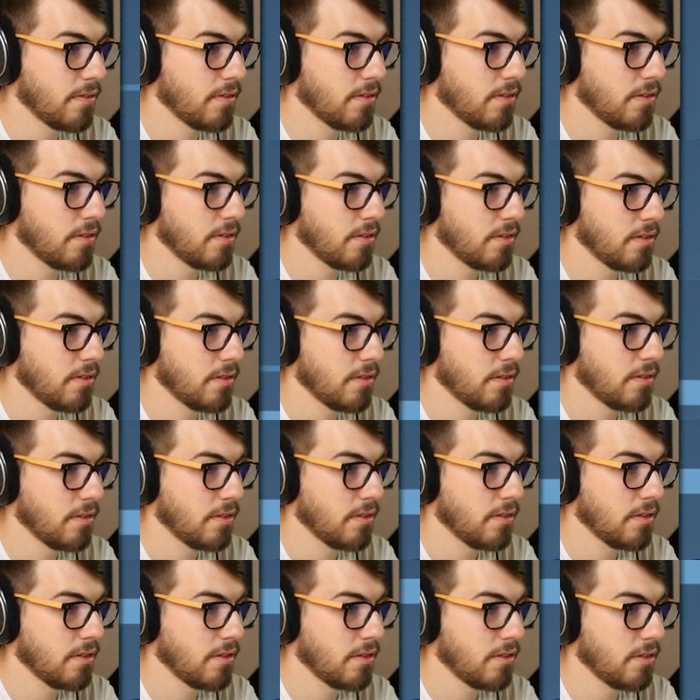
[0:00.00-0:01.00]

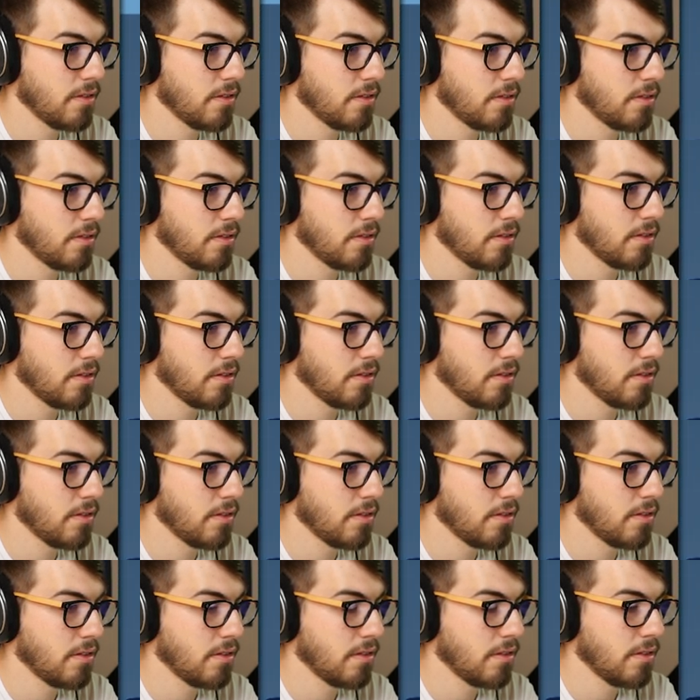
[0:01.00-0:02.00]

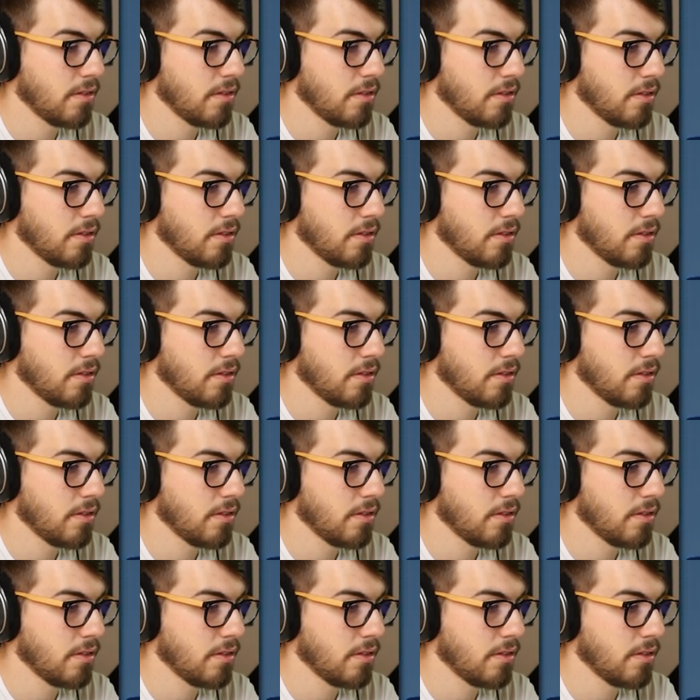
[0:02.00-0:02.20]
(no one is talking)